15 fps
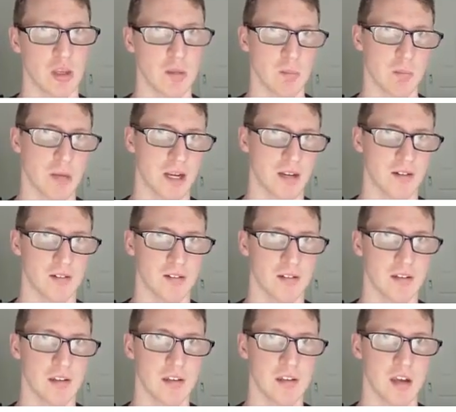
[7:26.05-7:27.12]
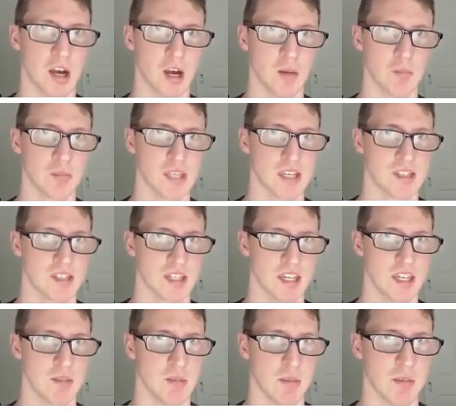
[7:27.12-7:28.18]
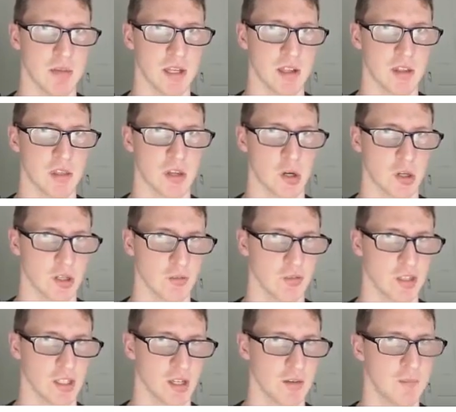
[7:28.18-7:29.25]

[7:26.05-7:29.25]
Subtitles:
But I'm guessing he might be an authority figure,